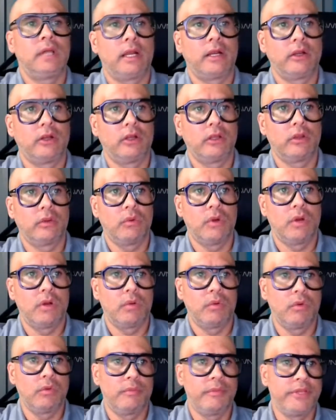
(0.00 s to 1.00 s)
Another
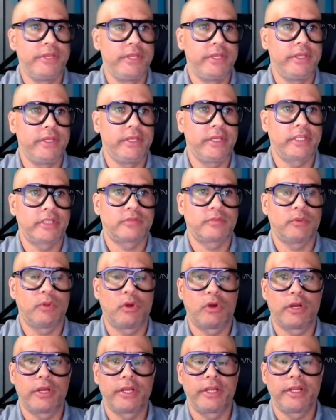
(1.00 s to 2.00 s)
one will be
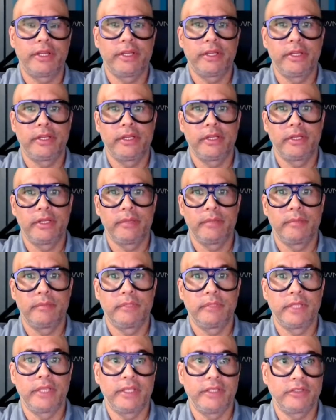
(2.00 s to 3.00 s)
exploring
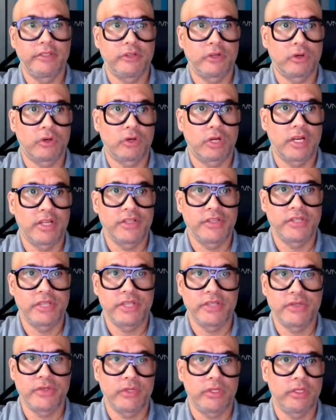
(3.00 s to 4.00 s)
the
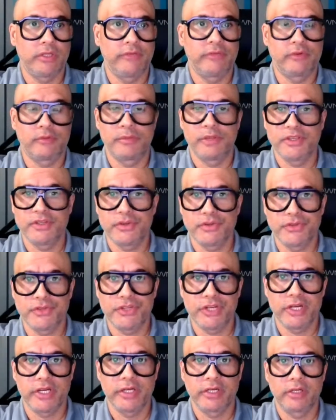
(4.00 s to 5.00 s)
interorganizational information
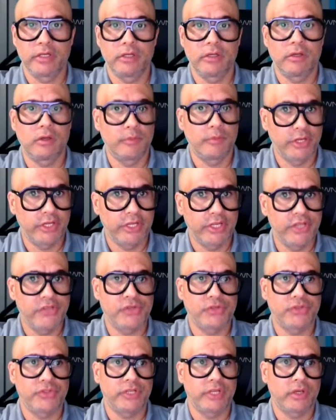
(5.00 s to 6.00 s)
sharing,
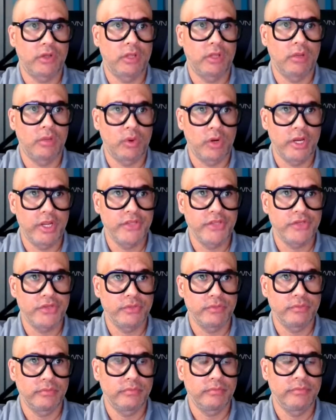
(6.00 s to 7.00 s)
communications, and
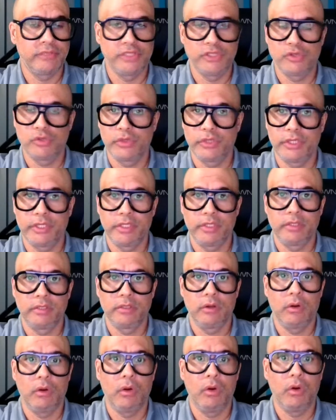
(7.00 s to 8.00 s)
collaboration
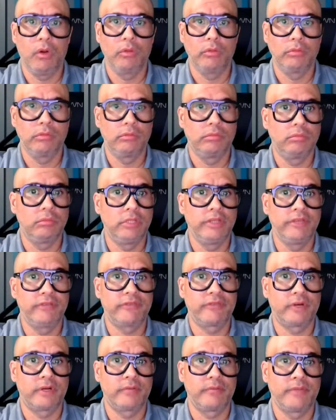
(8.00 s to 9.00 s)
between all
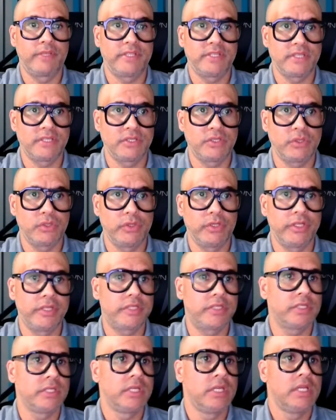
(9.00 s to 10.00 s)
different business
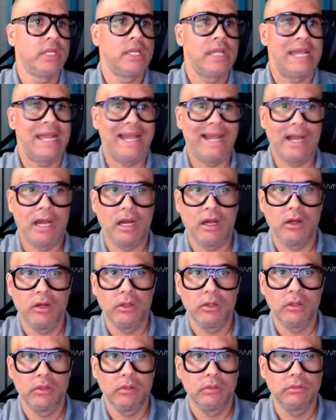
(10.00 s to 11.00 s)
units,
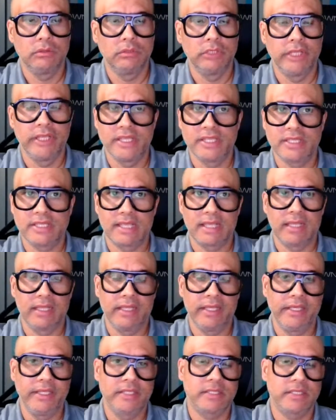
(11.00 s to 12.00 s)
how they
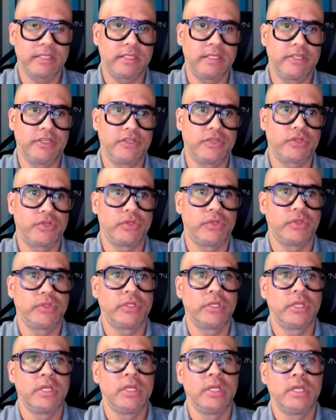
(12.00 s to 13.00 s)
escalate
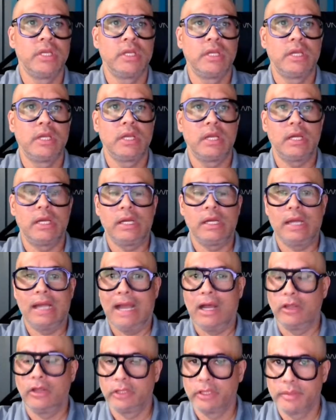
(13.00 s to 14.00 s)
issues,
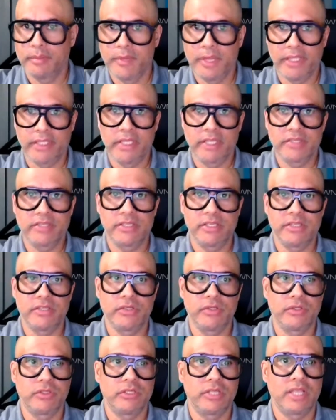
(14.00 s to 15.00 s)
how they make
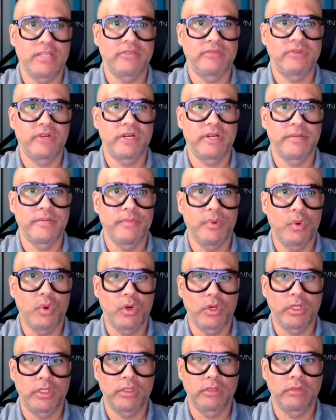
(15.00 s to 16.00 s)
decisions. That's very
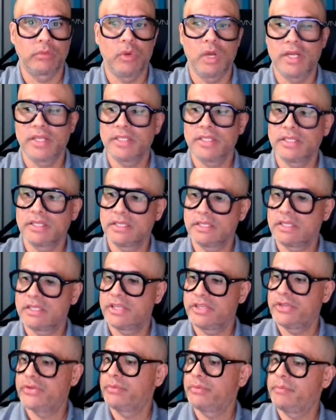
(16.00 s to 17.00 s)
important. What is the
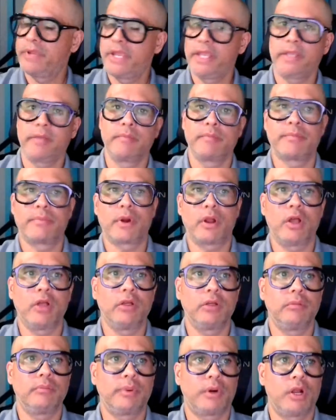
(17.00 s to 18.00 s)
decision making
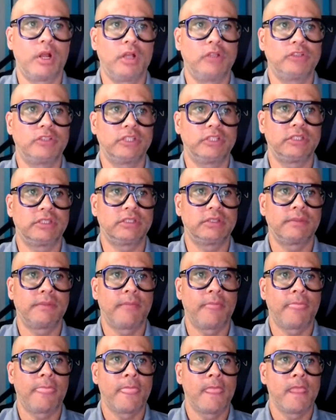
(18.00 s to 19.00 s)
process?